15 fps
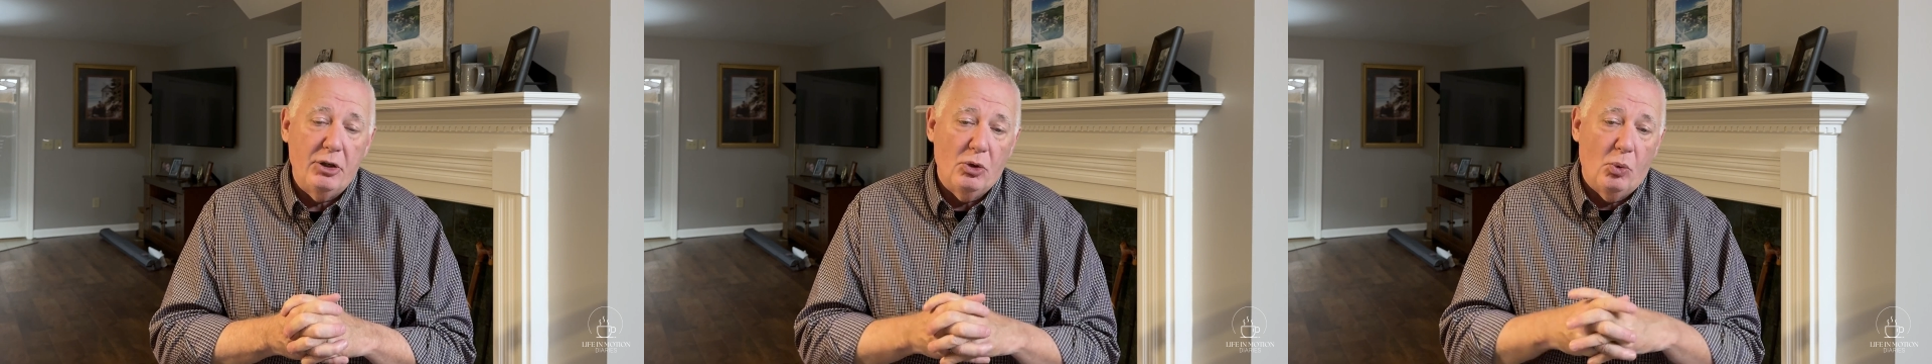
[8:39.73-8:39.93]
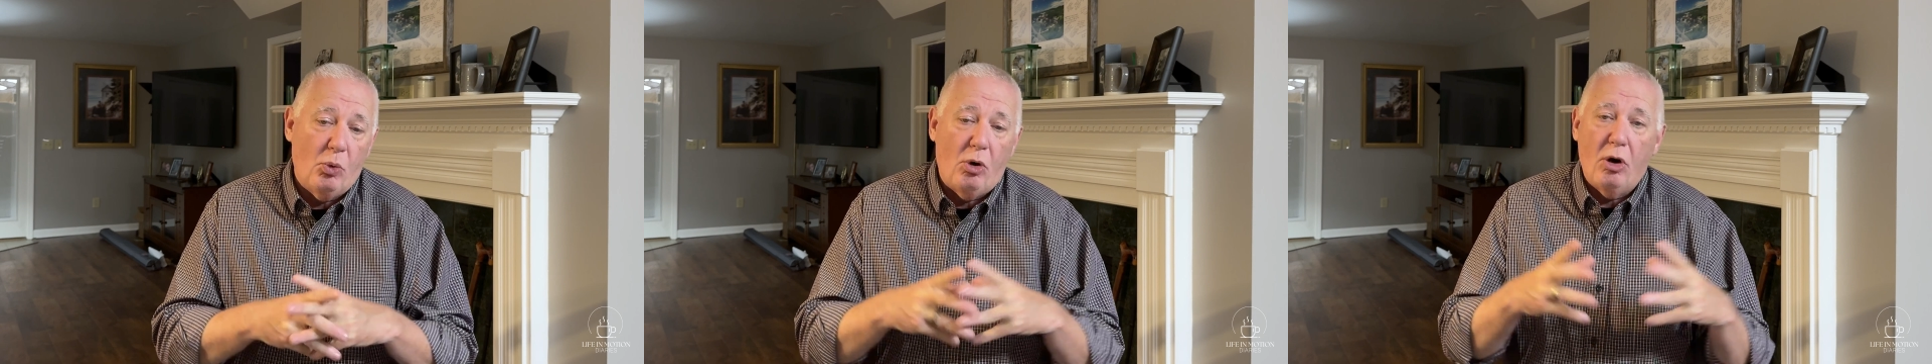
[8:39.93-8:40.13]

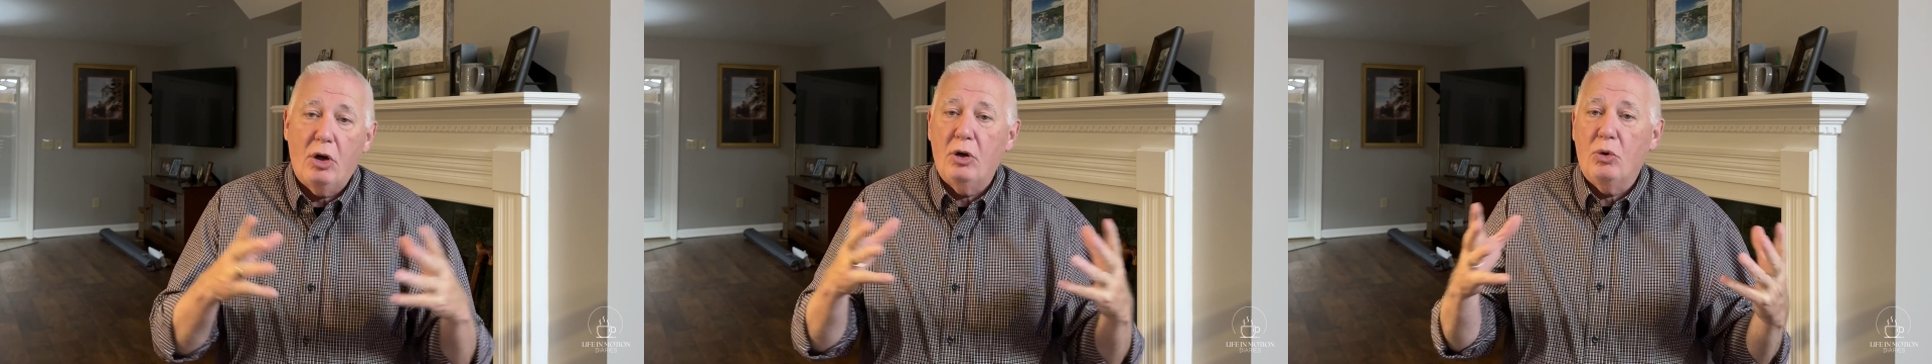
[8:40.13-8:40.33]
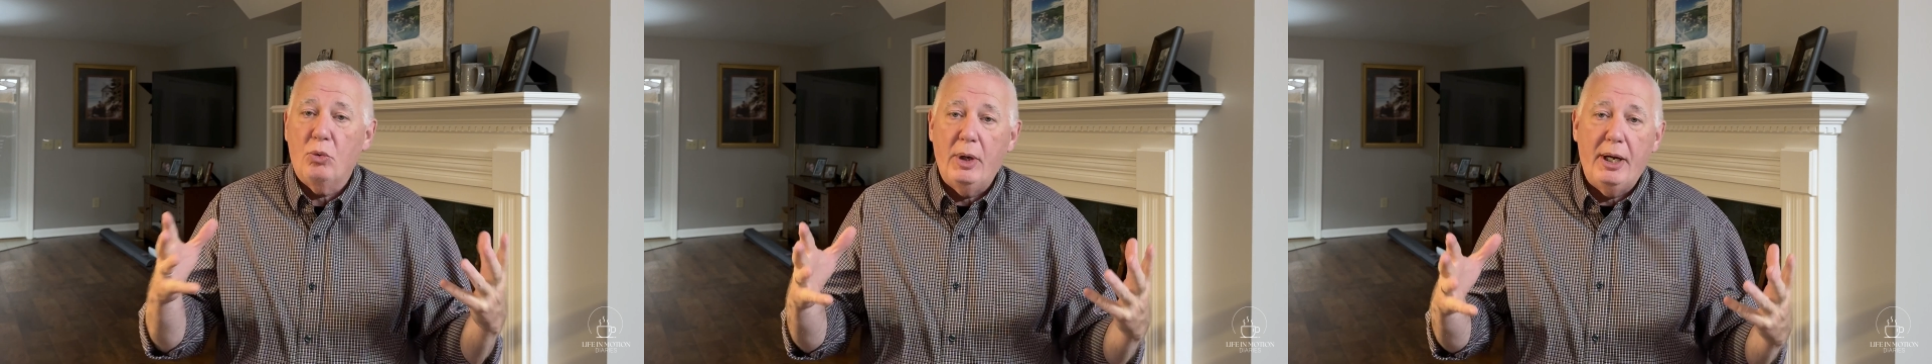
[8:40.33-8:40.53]
you're
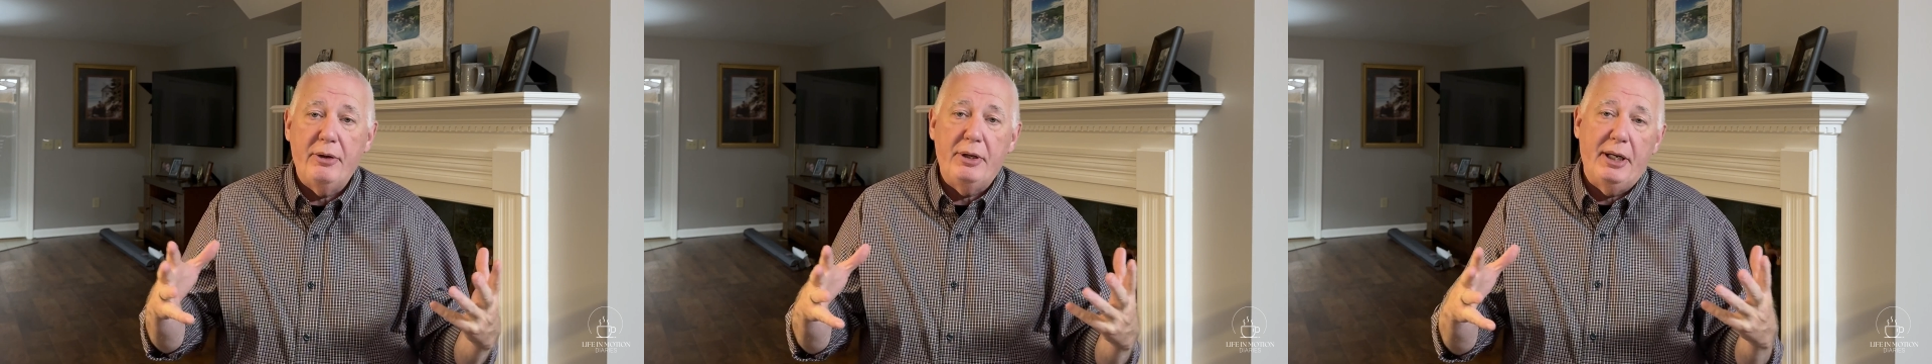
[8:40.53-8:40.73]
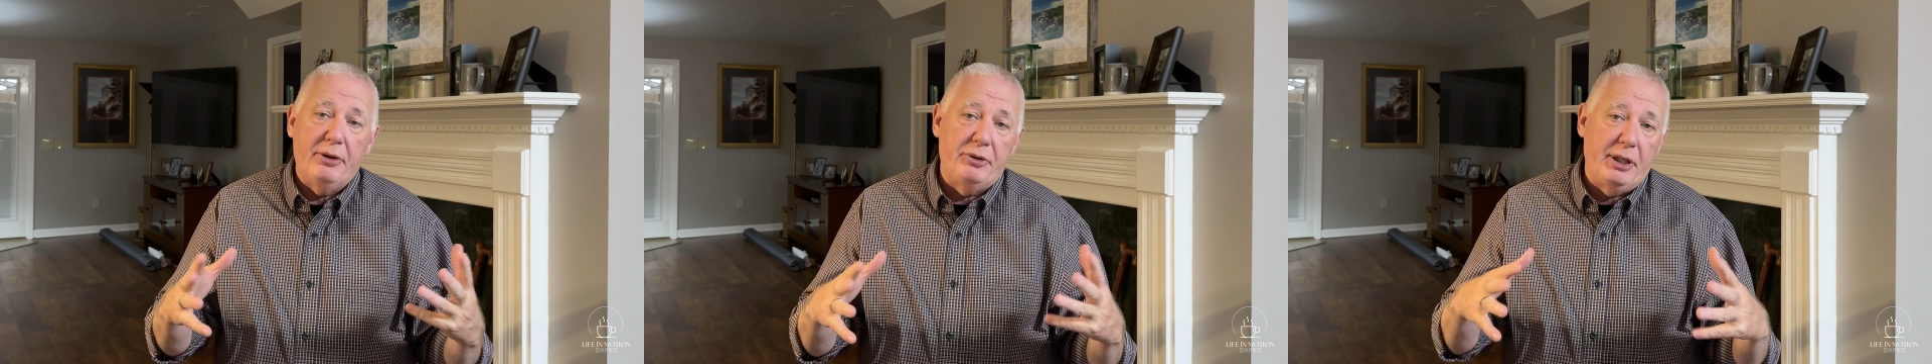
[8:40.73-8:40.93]
walking around
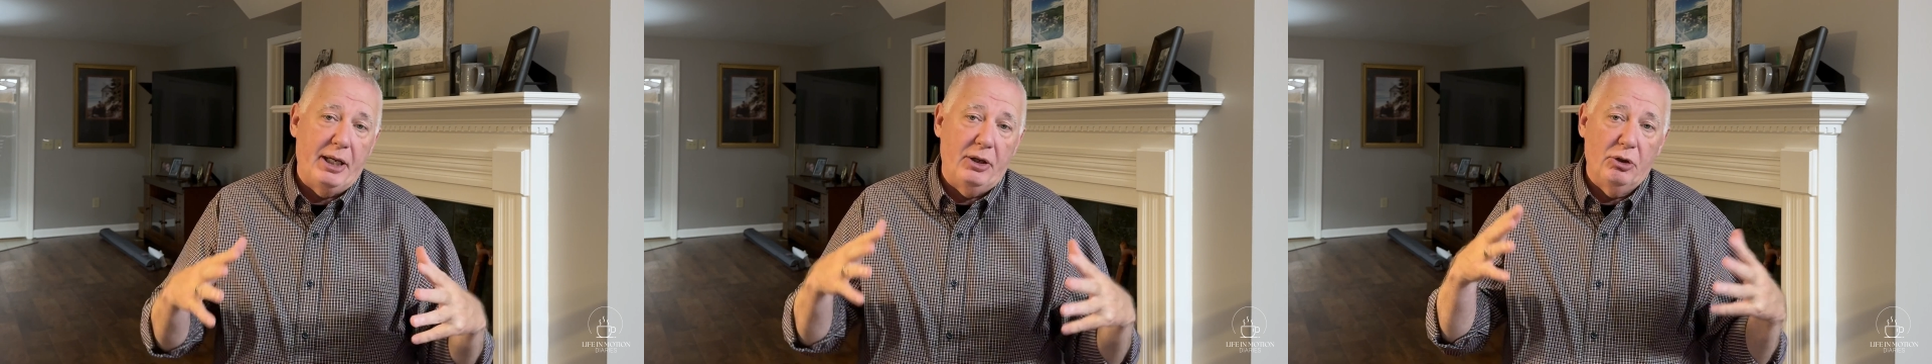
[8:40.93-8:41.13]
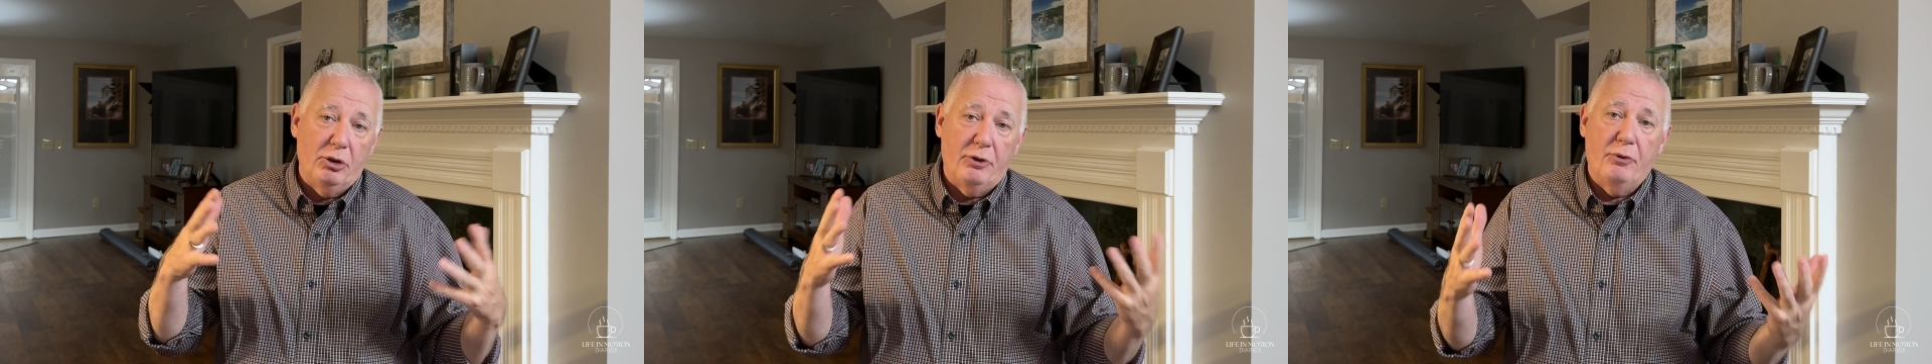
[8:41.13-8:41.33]

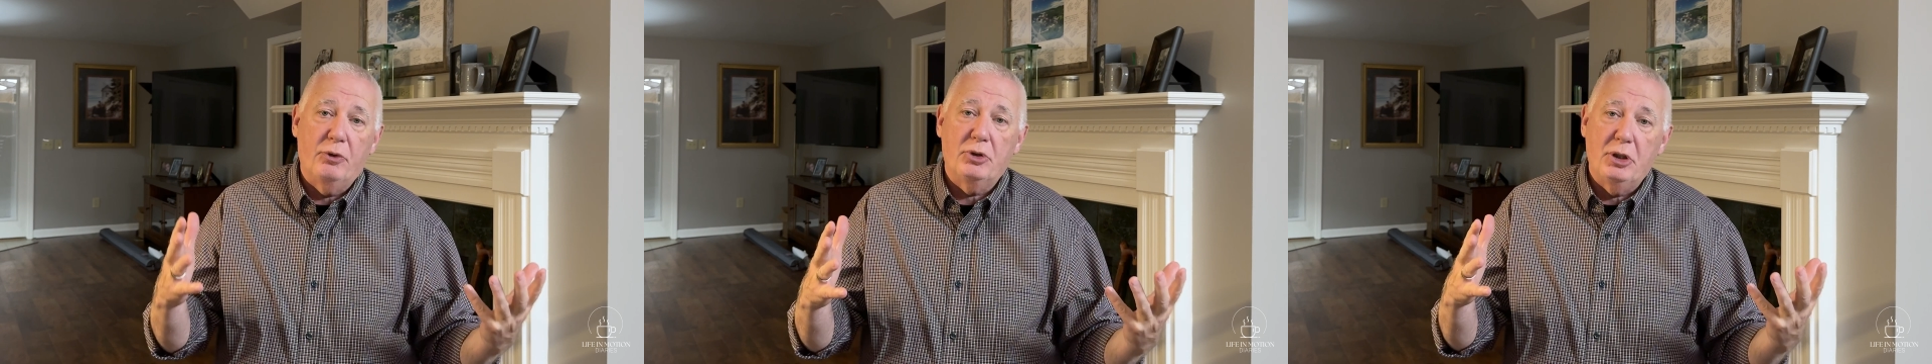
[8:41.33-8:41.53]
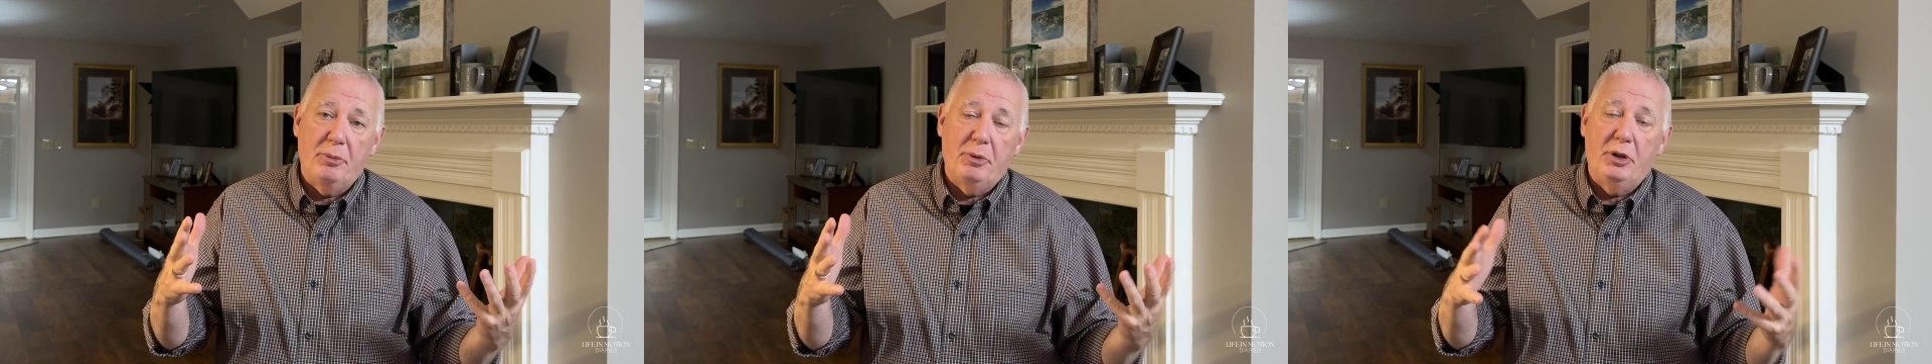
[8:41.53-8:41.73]
downtown looking for
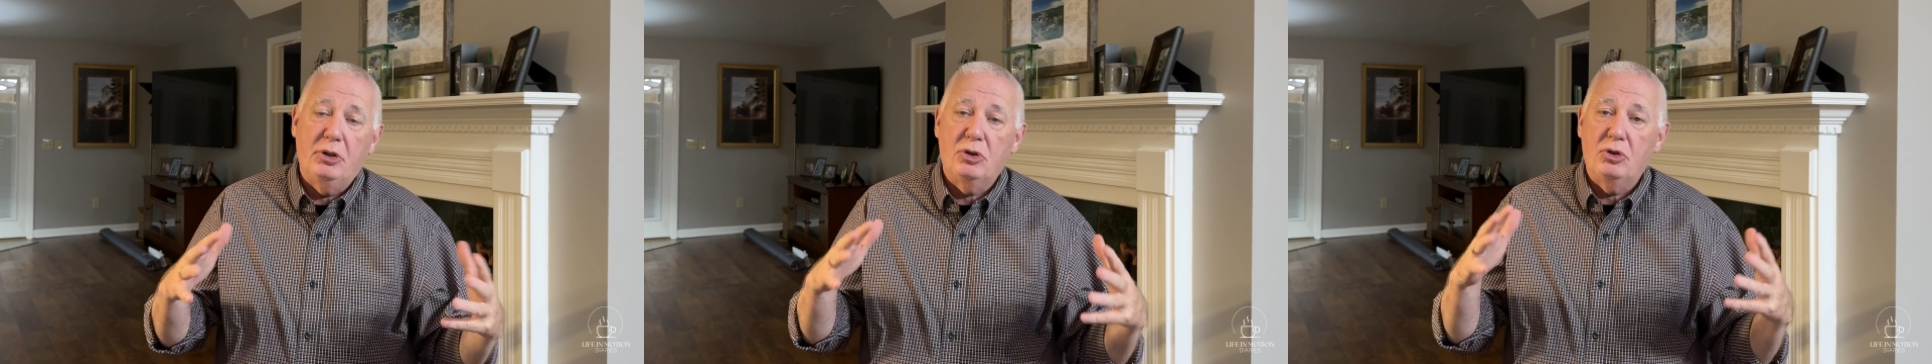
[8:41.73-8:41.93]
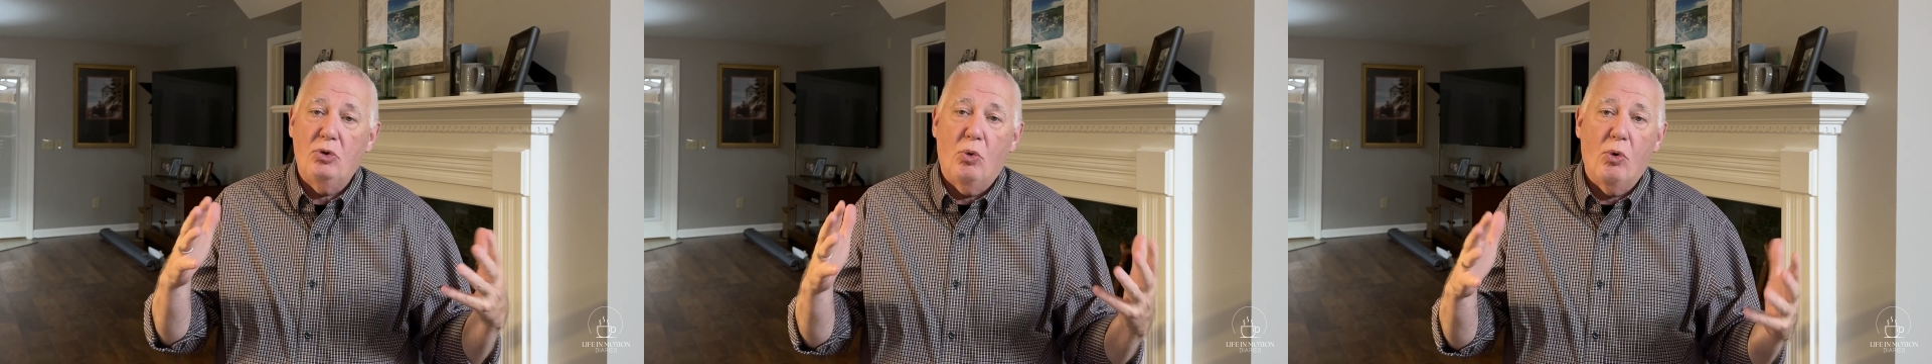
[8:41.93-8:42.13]
something
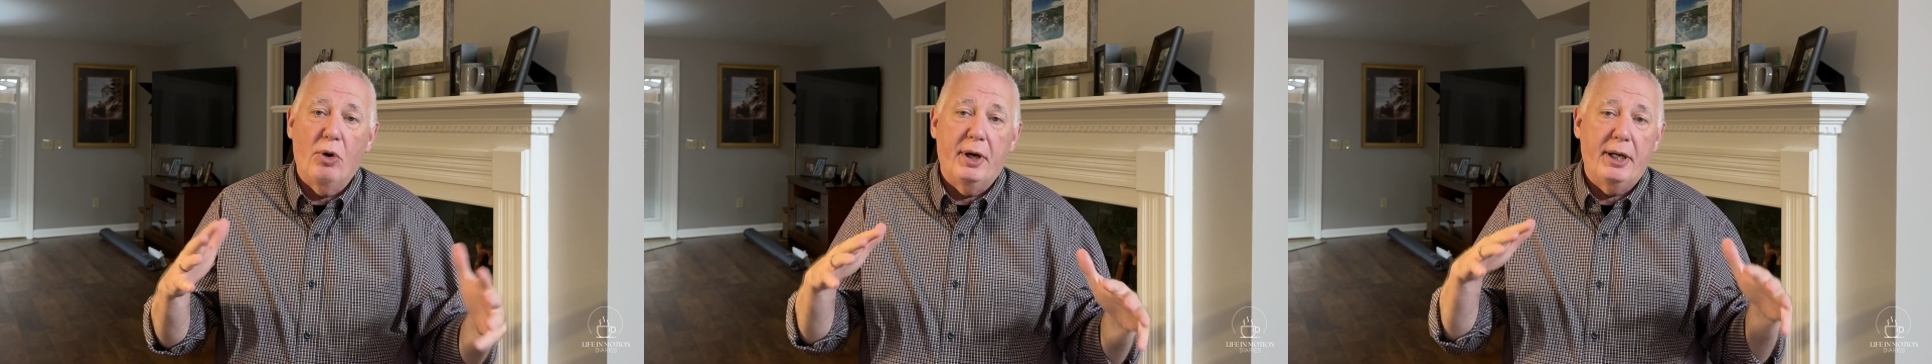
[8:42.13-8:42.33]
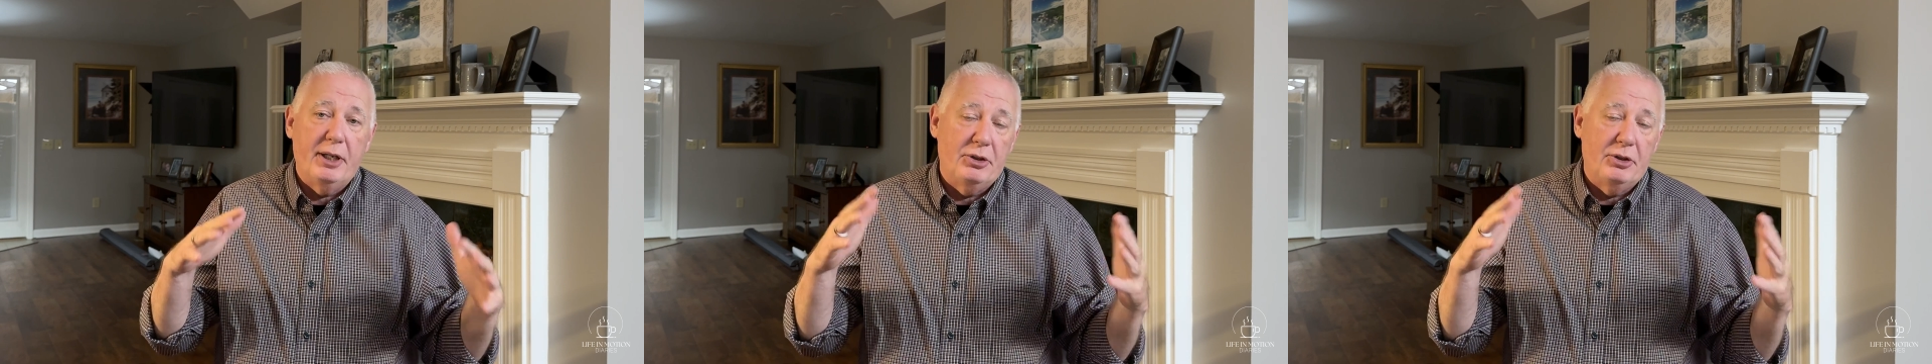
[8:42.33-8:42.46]
historic,